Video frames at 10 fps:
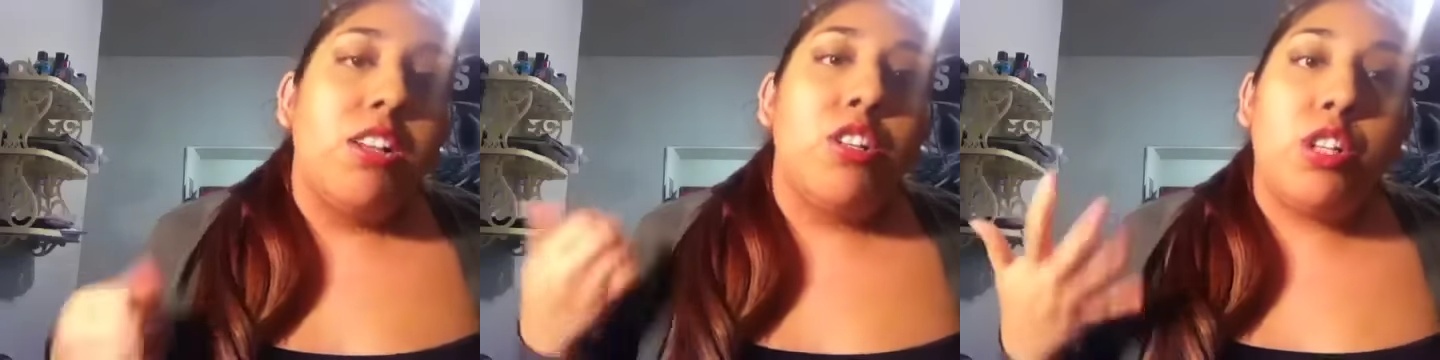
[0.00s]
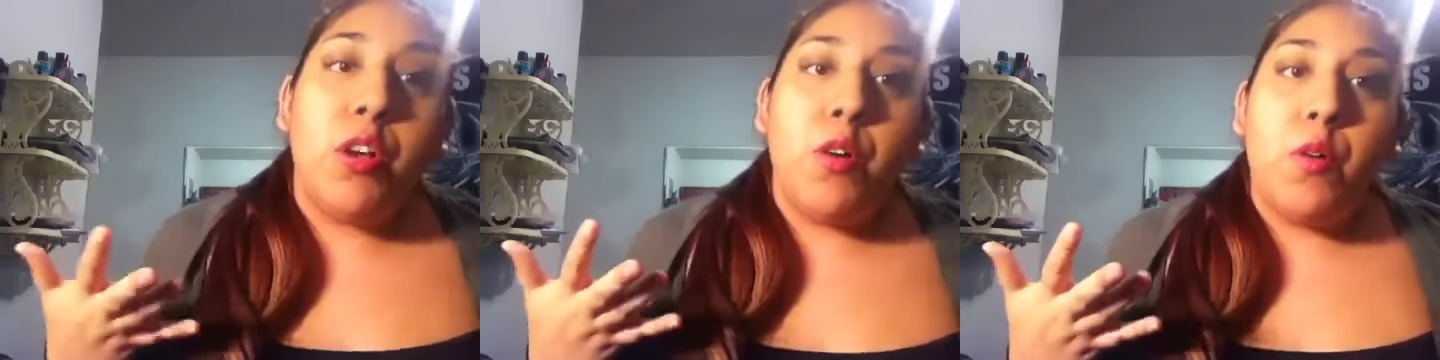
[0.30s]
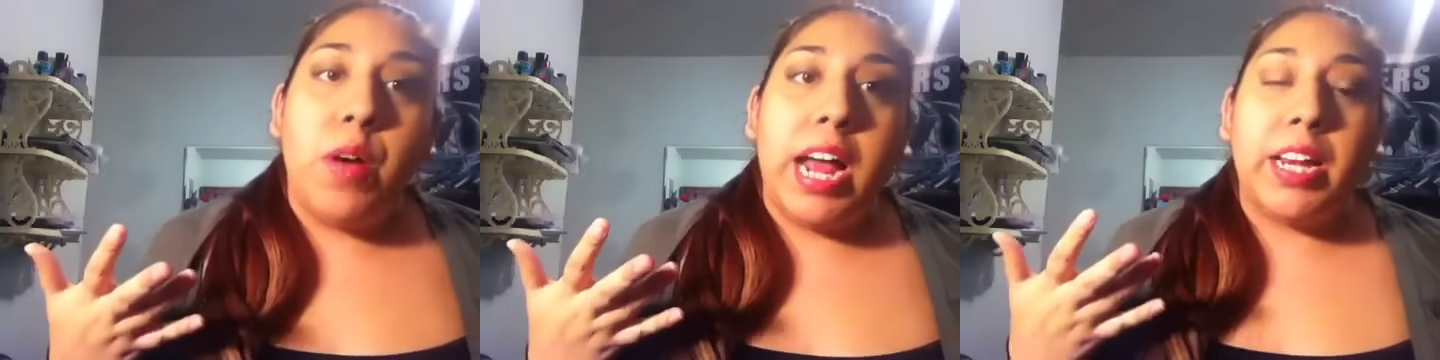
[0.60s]

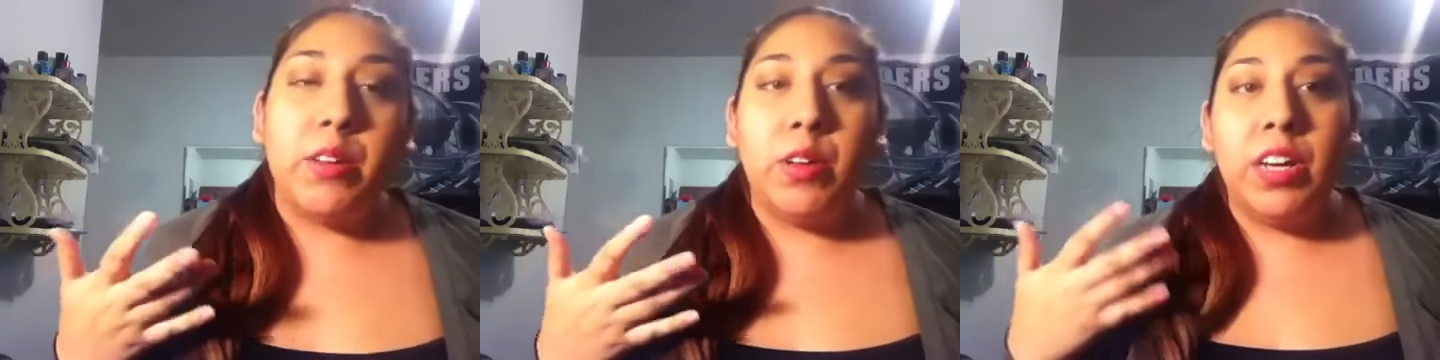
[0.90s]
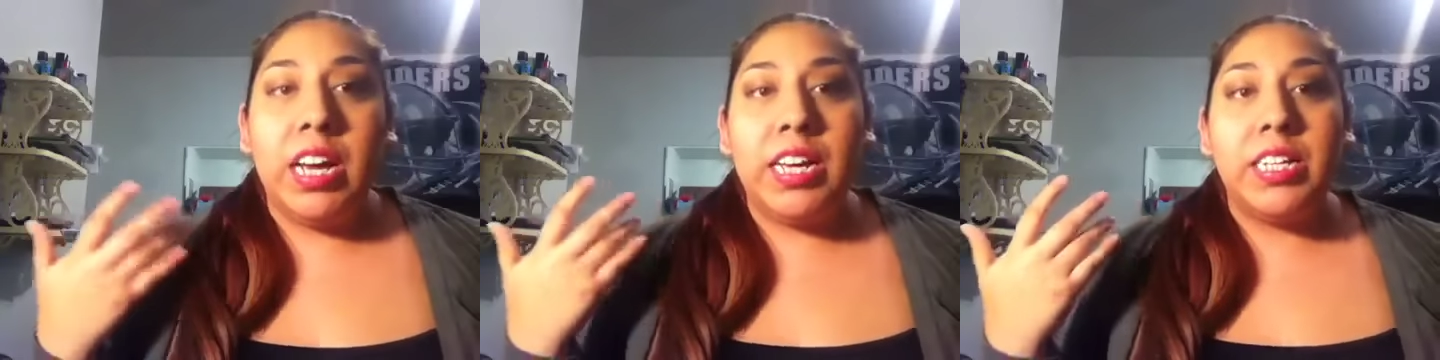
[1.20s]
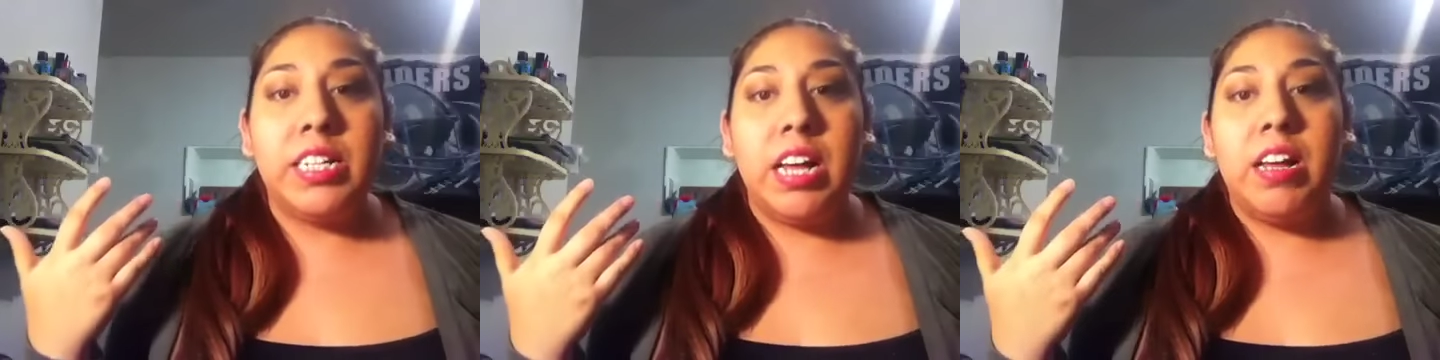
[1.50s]
So I know you
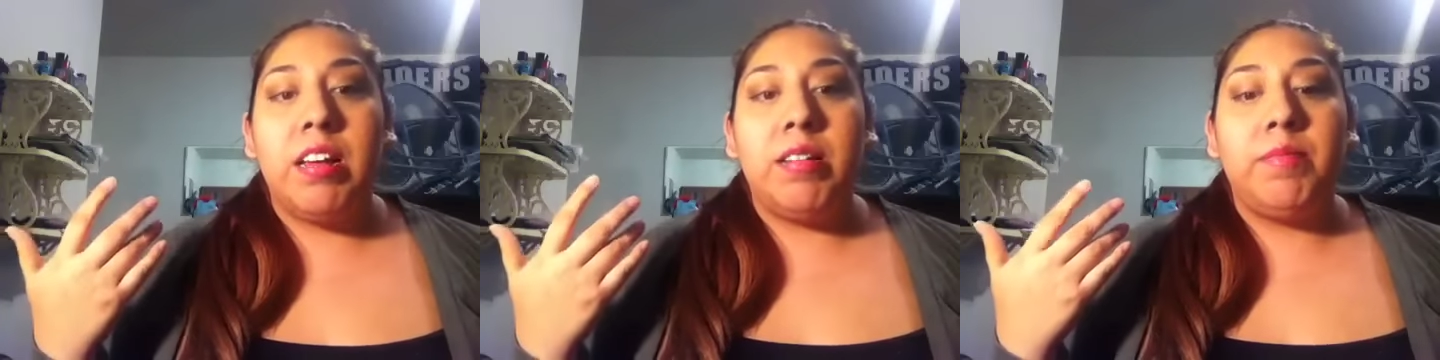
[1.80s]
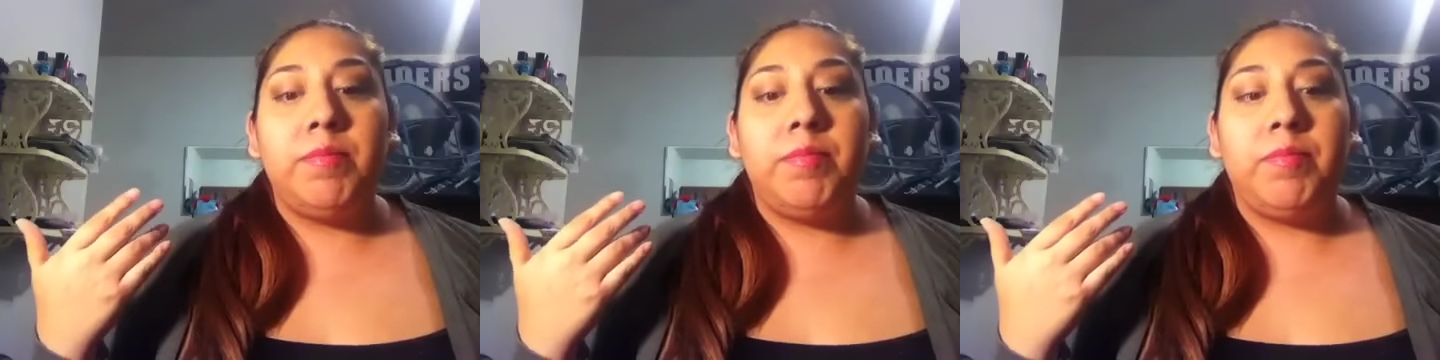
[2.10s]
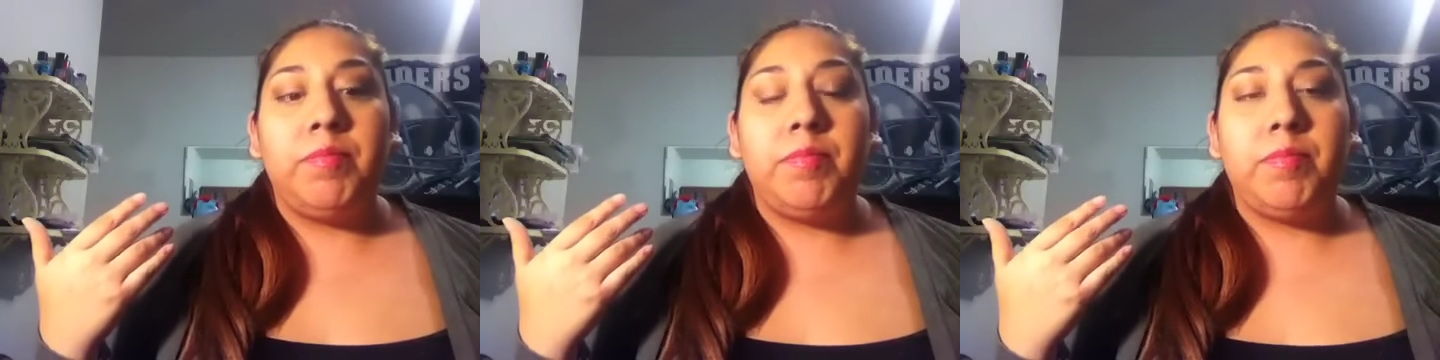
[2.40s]
guys
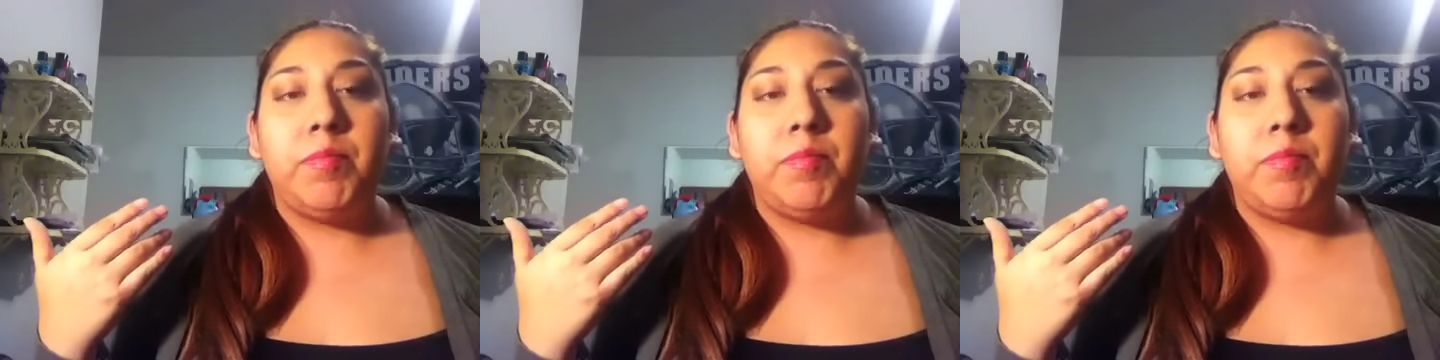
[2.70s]
um,